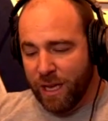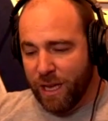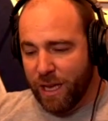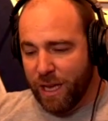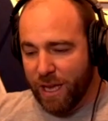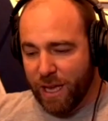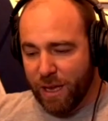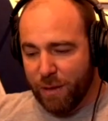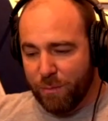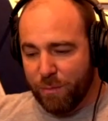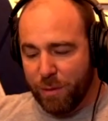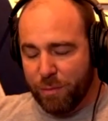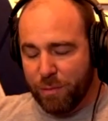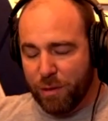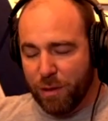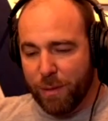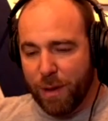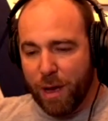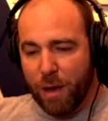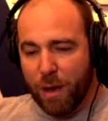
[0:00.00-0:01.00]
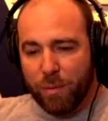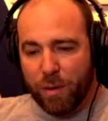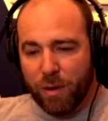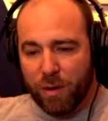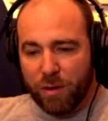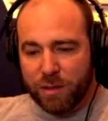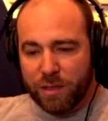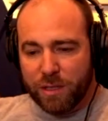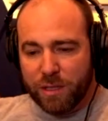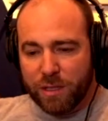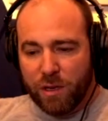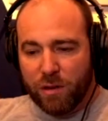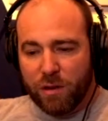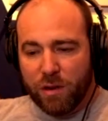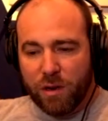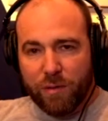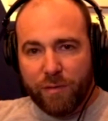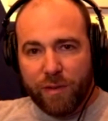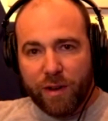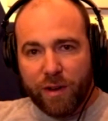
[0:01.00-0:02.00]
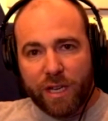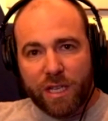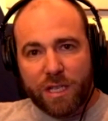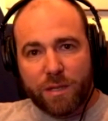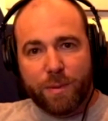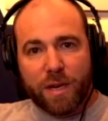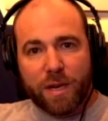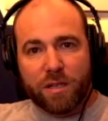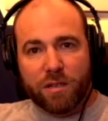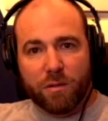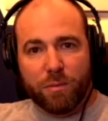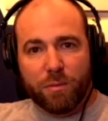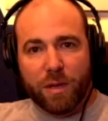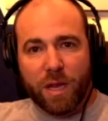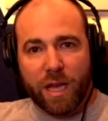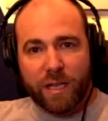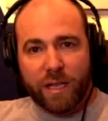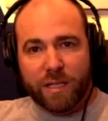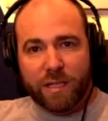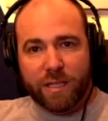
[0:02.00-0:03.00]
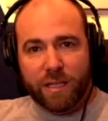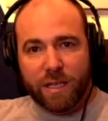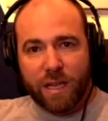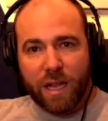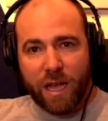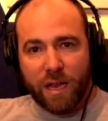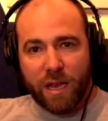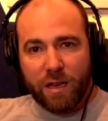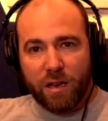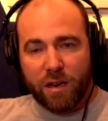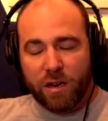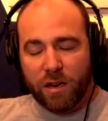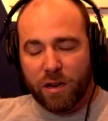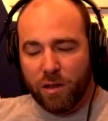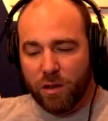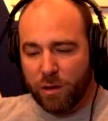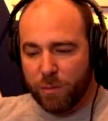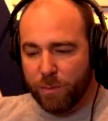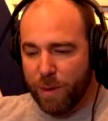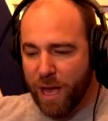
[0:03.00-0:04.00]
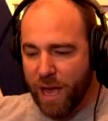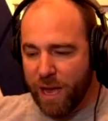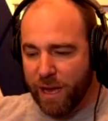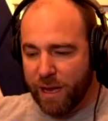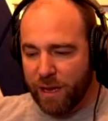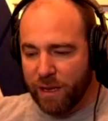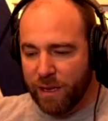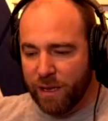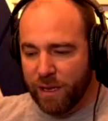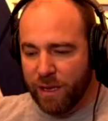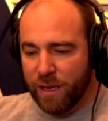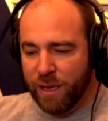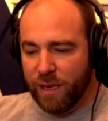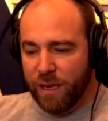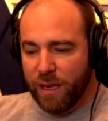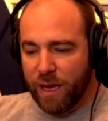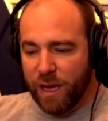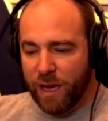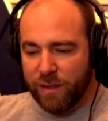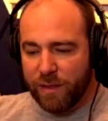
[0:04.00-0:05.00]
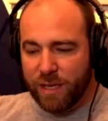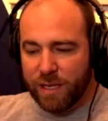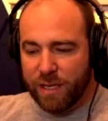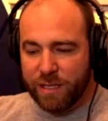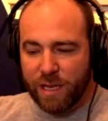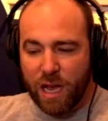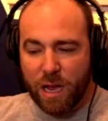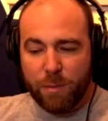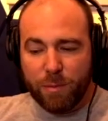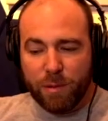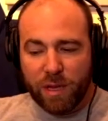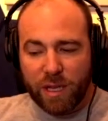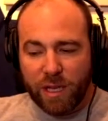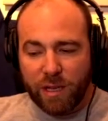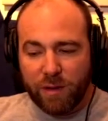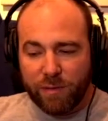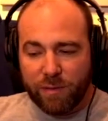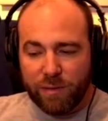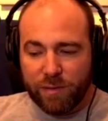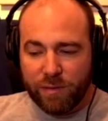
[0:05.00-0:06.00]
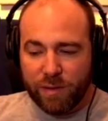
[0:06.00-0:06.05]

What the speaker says: and people about Pulse, you're in a very special place, and you're going to look back at this, I believe,